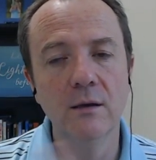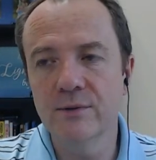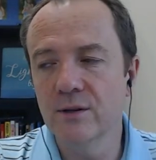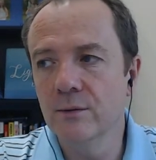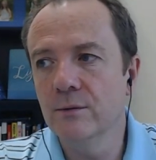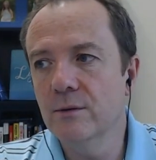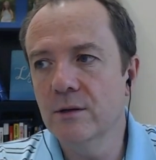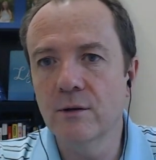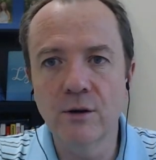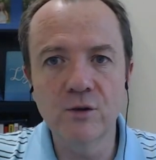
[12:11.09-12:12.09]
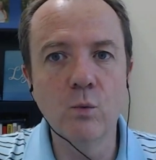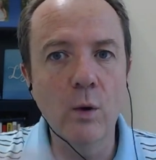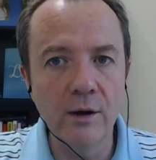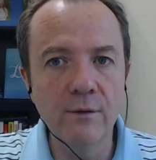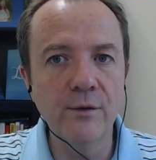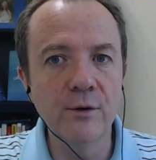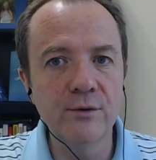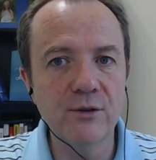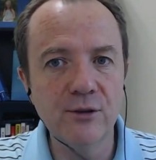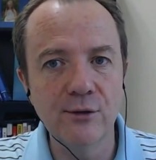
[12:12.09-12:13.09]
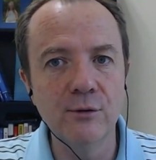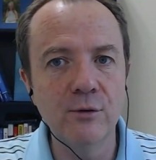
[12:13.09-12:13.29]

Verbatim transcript: So as long as one of those two,